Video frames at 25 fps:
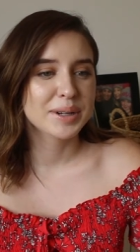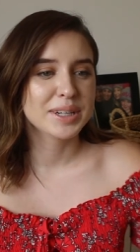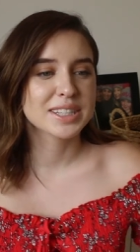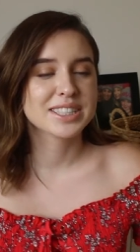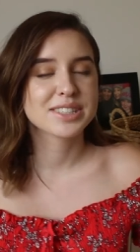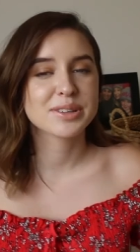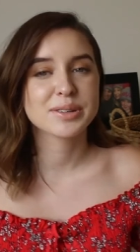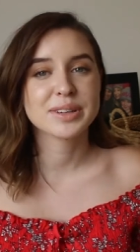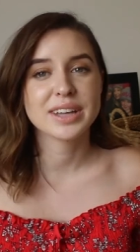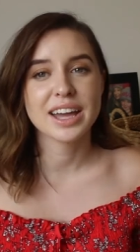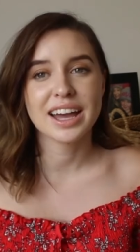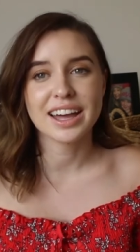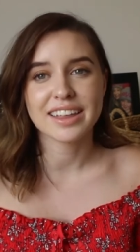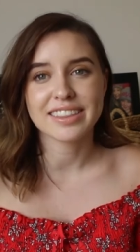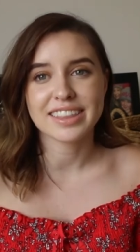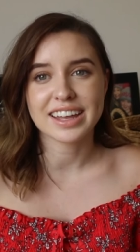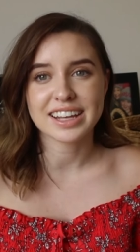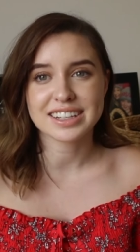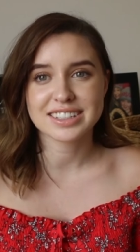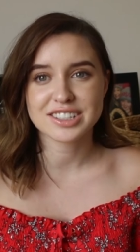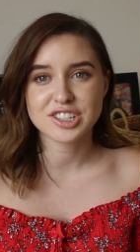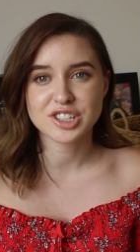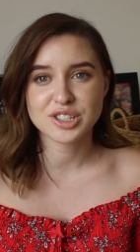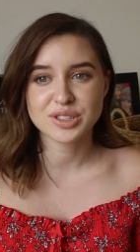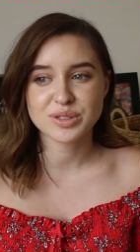So yeah,
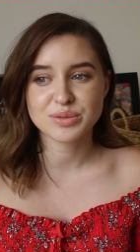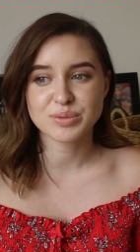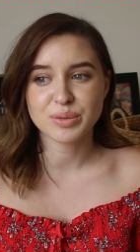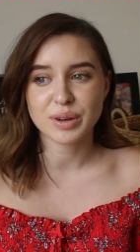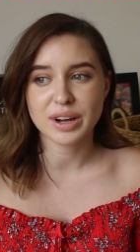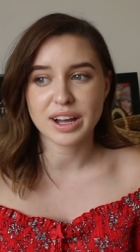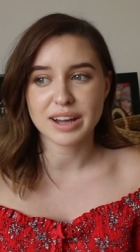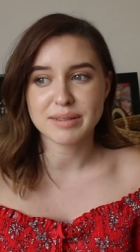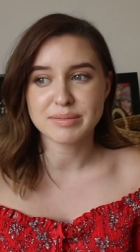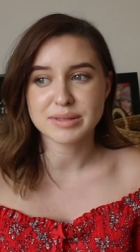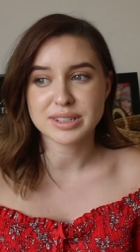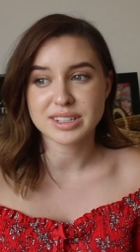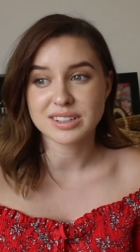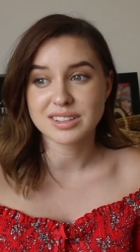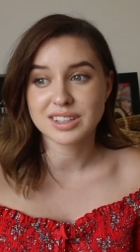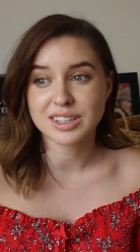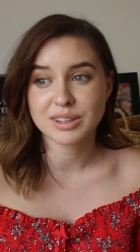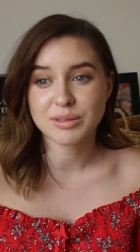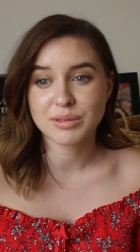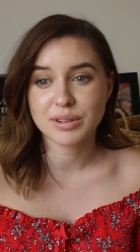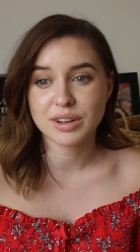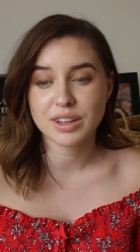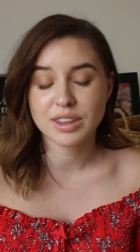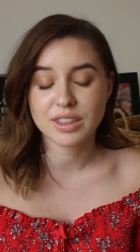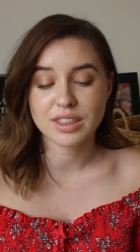that's just what I'm
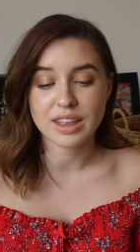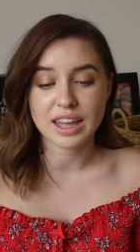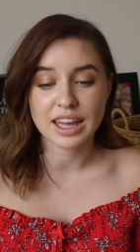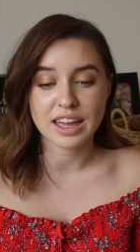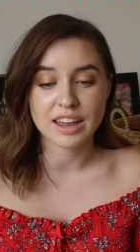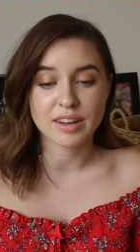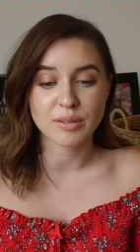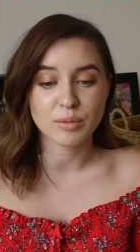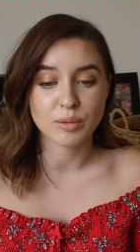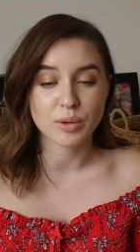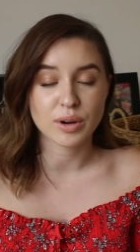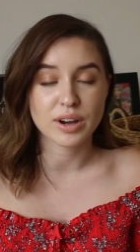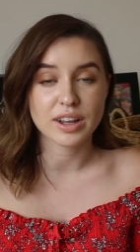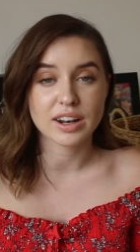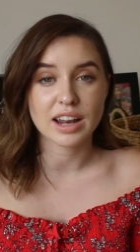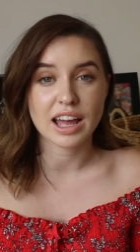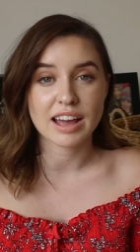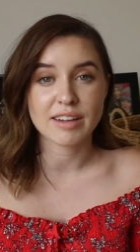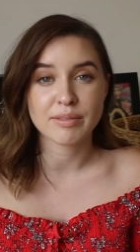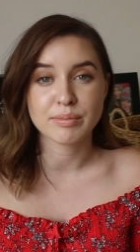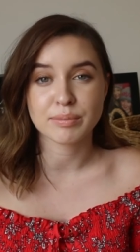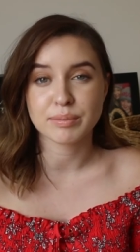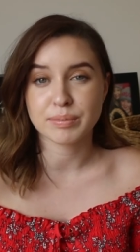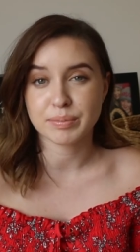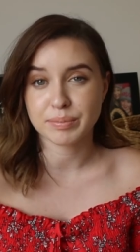dealing with and what
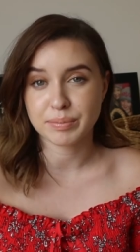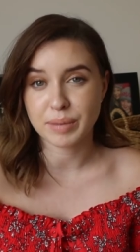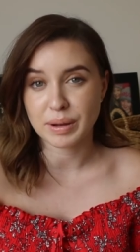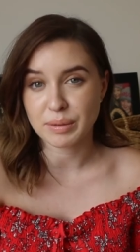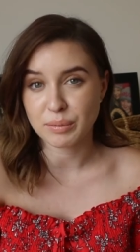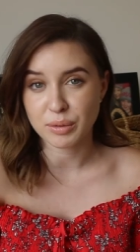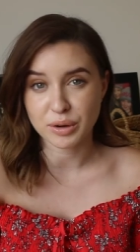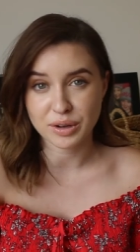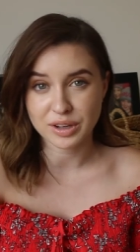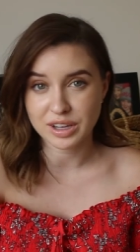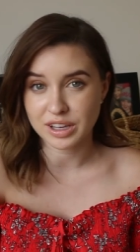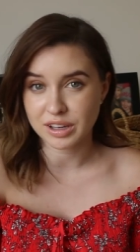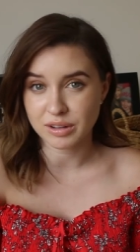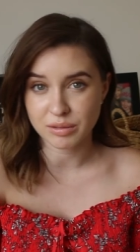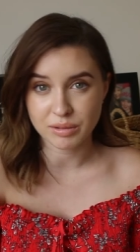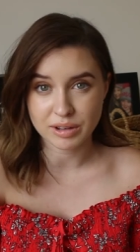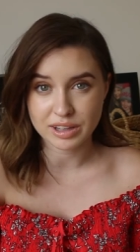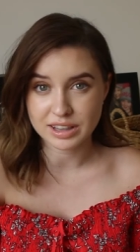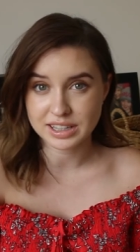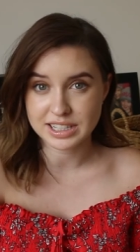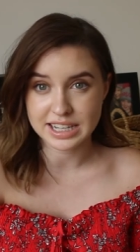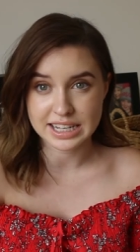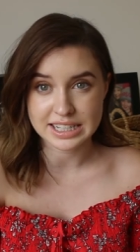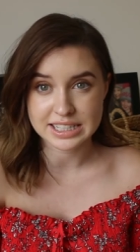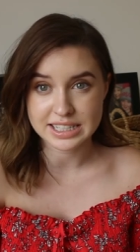I've been working
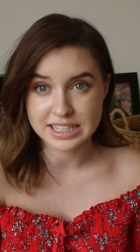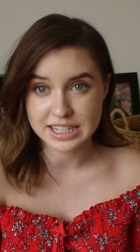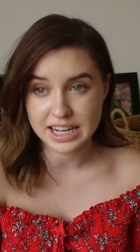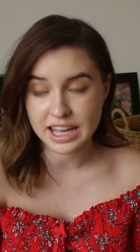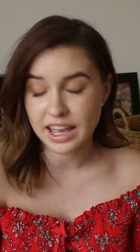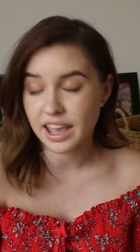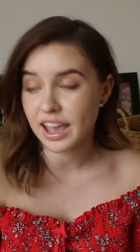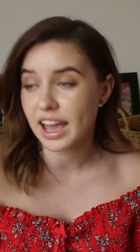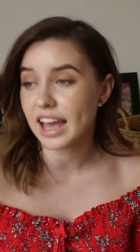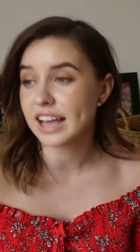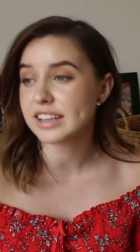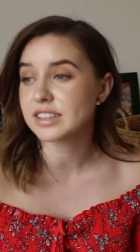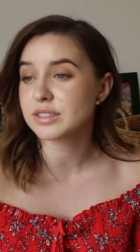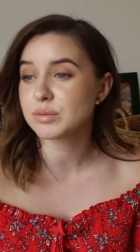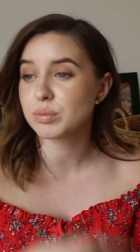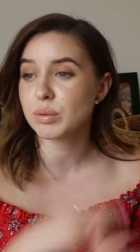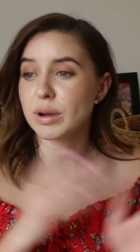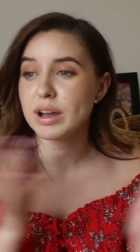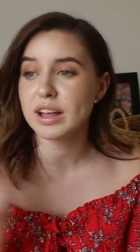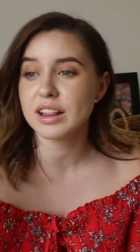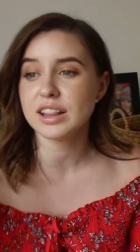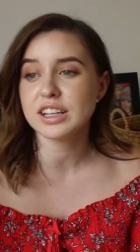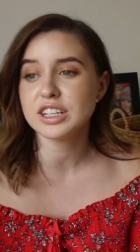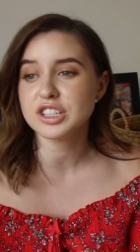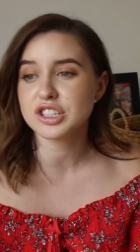with day to day, as
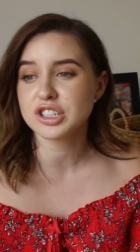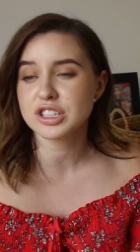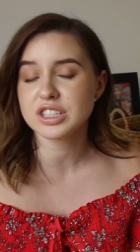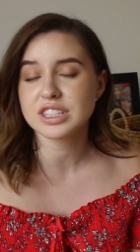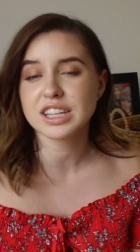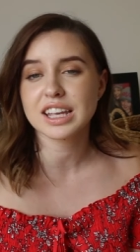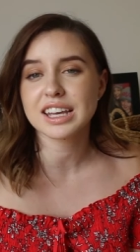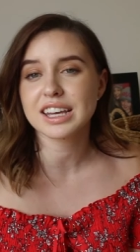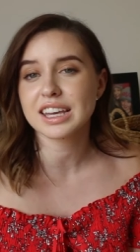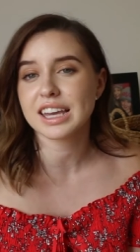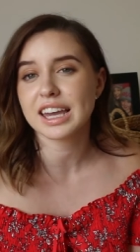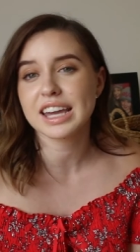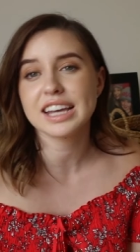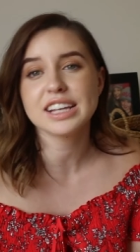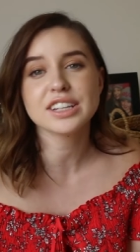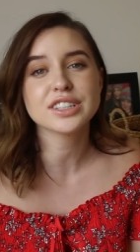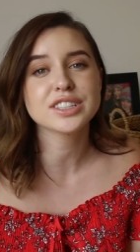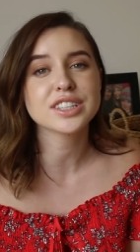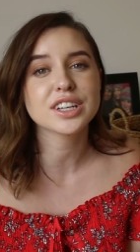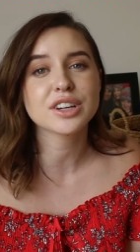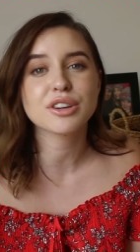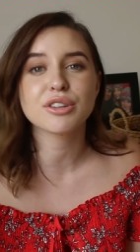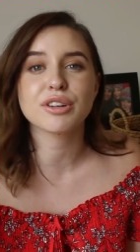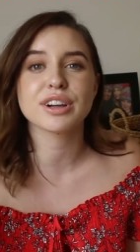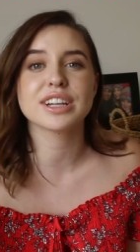well as just like,
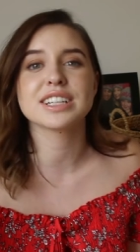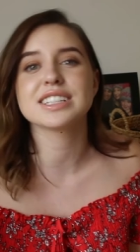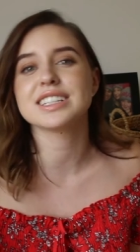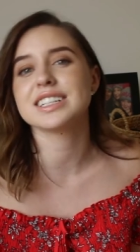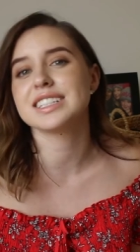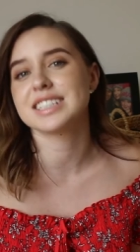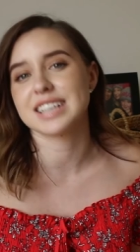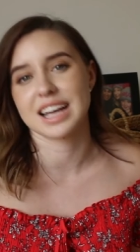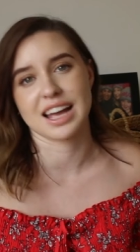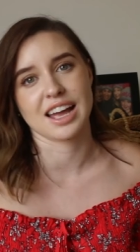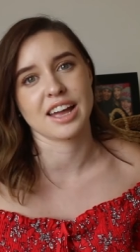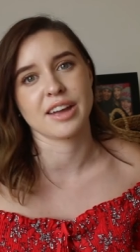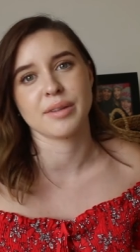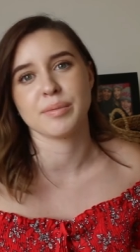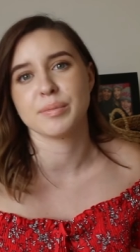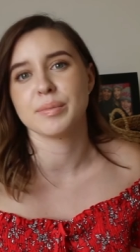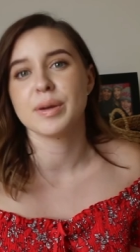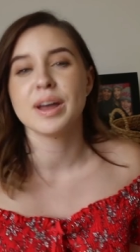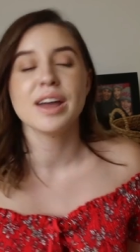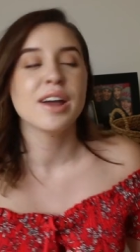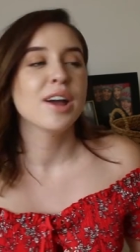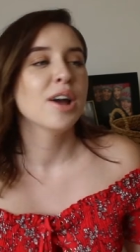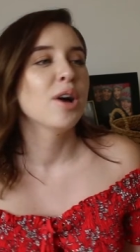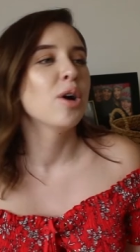it's a crazy time.